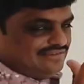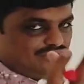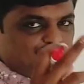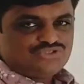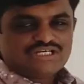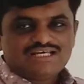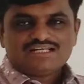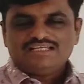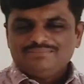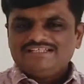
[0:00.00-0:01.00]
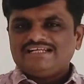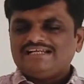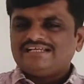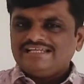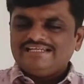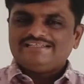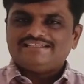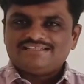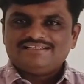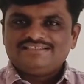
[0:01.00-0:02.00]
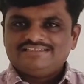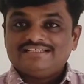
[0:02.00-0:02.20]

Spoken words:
those are emitter and collector.